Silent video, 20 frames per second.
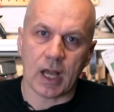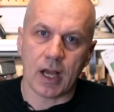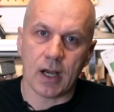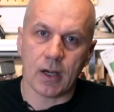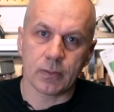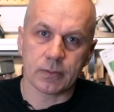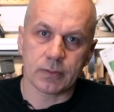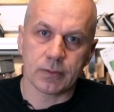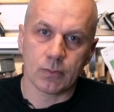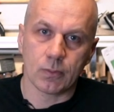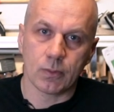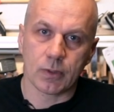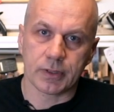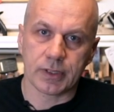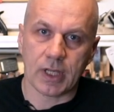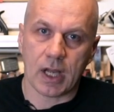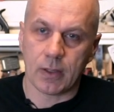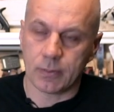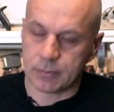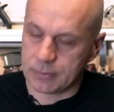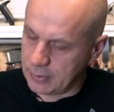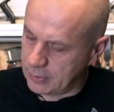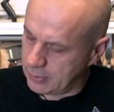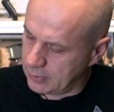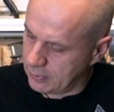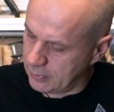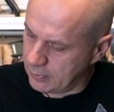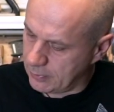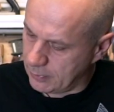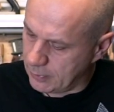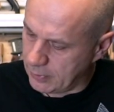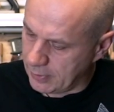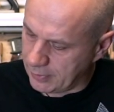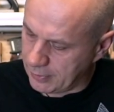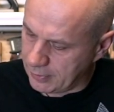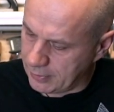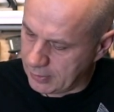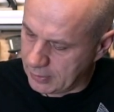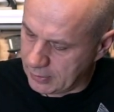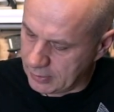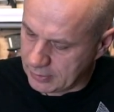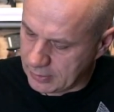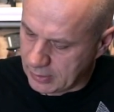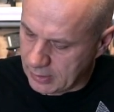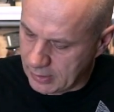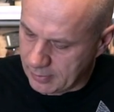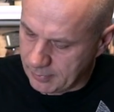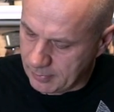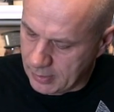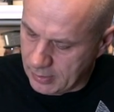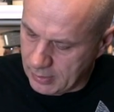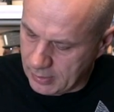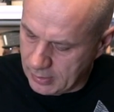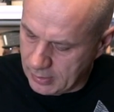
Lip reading: out with time.